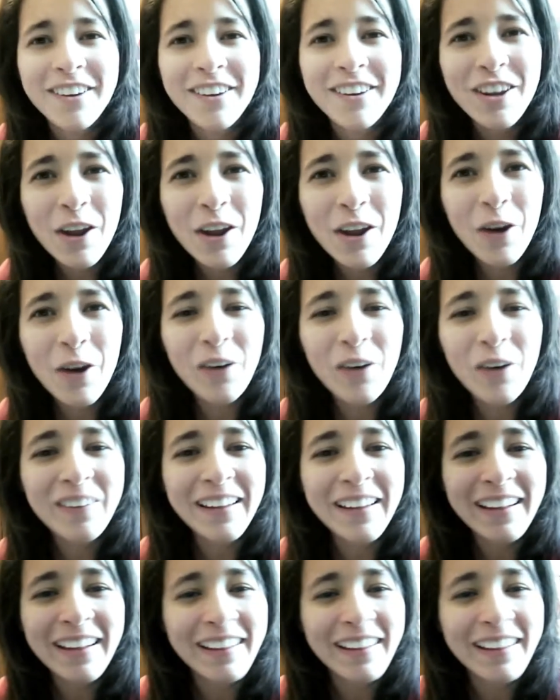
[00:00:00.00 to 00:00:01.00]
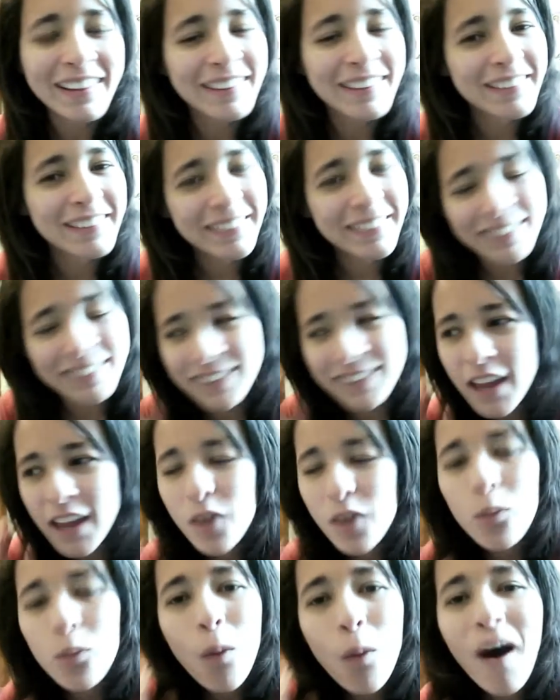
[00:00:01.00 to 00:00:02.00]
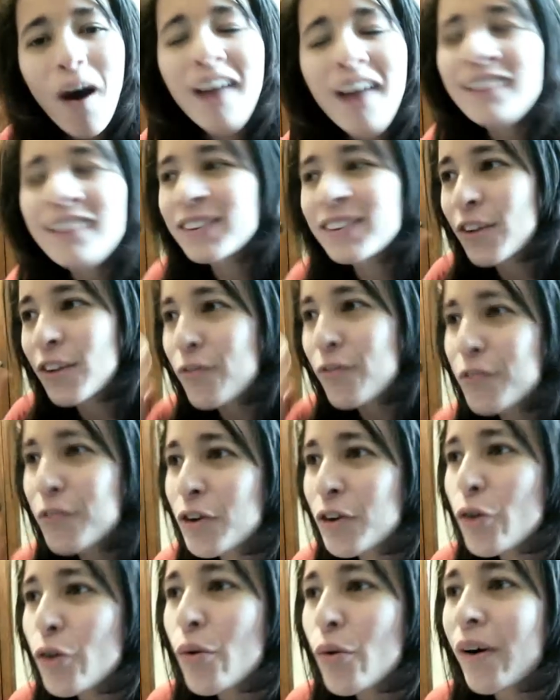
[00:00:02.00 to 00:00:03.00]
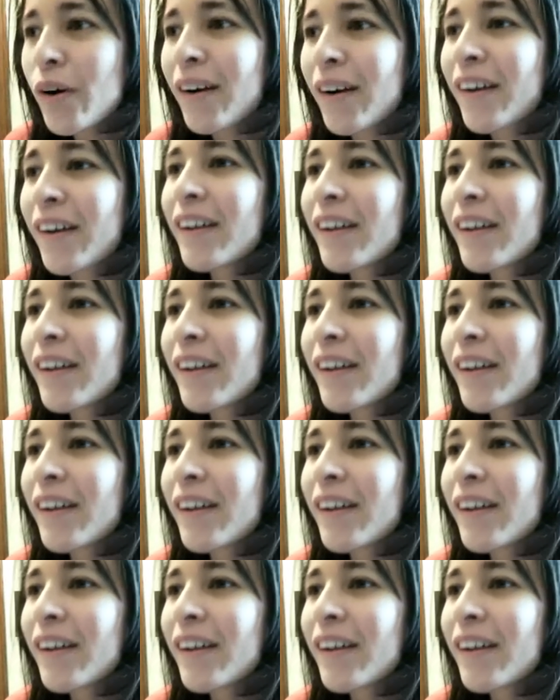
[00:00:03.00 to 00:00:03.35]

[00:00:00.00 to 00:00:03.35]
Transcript: You know, like they want the viewer